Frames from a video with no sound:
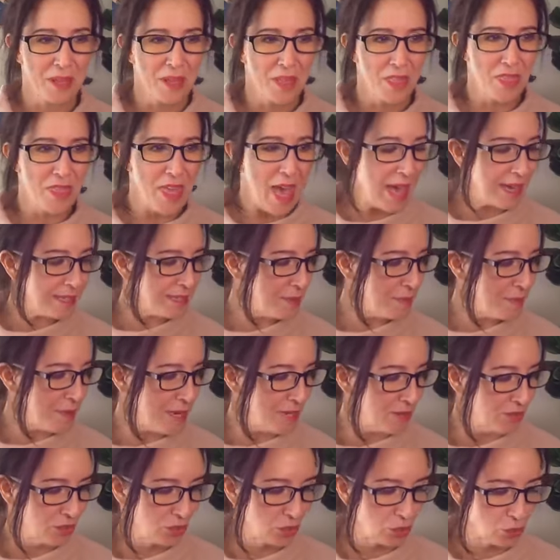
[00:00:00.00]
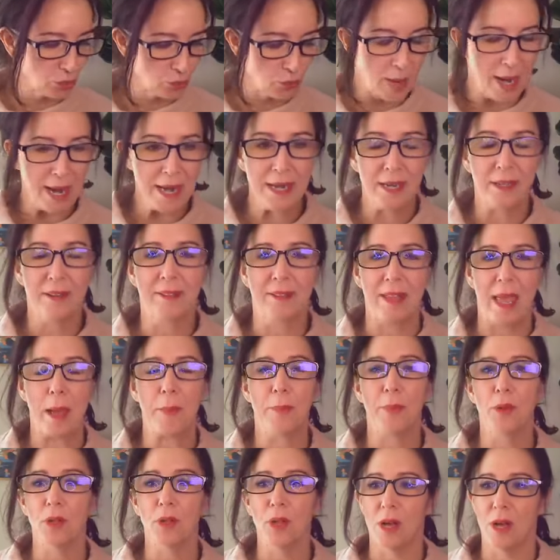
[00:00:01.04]
That to me is a great
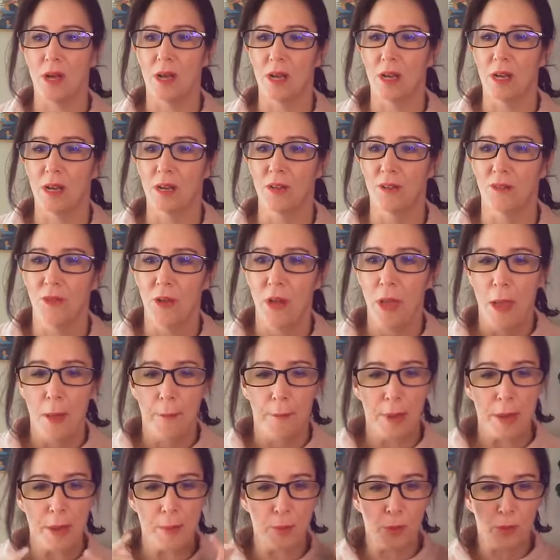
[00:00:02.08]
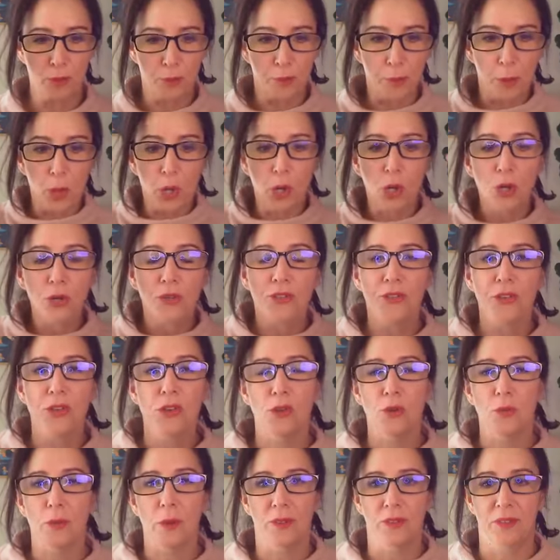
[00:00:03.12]
example of people's
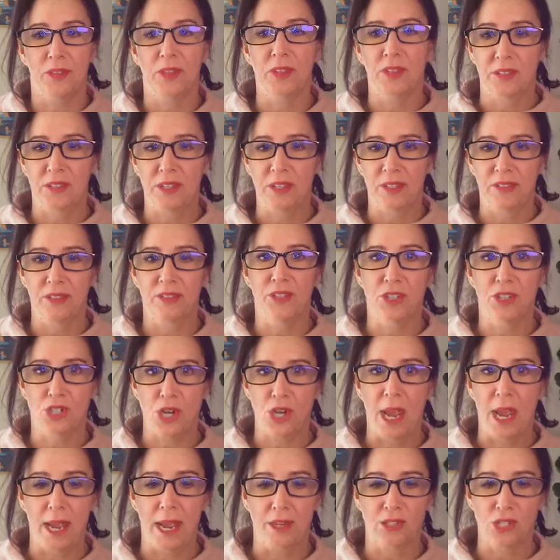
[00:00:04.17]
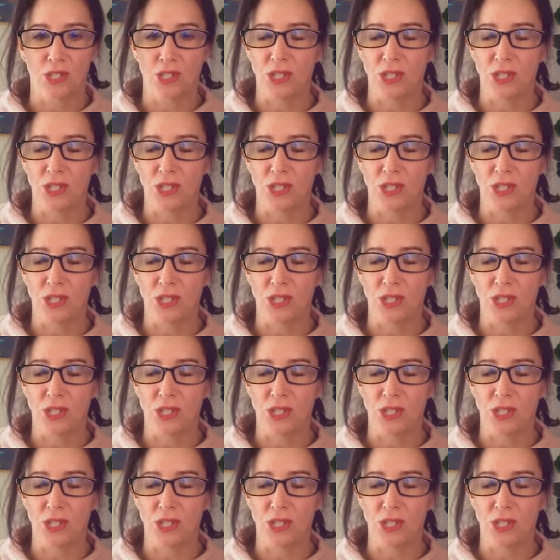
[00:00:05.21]
personal resistance to change.